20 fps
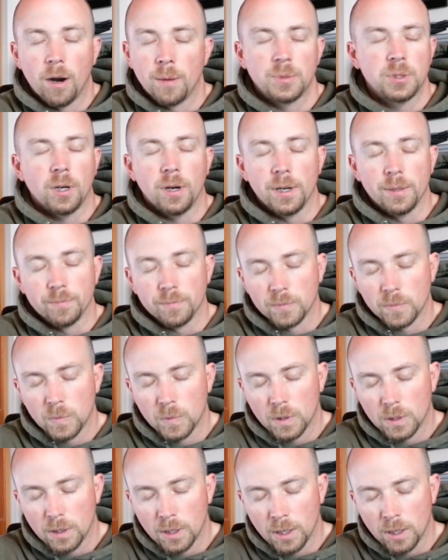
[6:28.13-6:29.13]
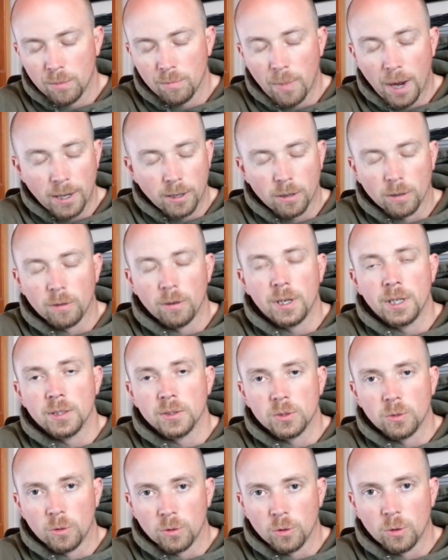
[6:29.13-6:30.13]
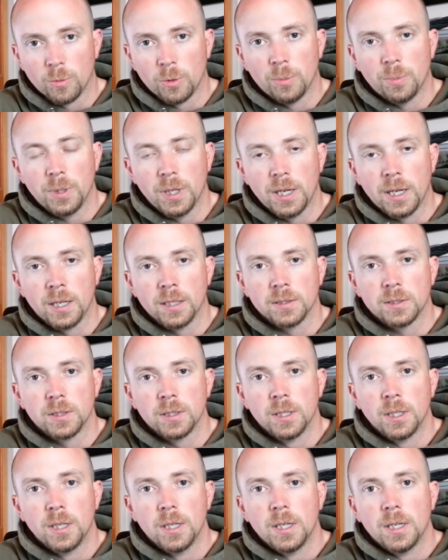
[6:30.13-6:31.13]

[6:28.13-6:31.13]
I'm sorry, uh, microgreens or normal plants,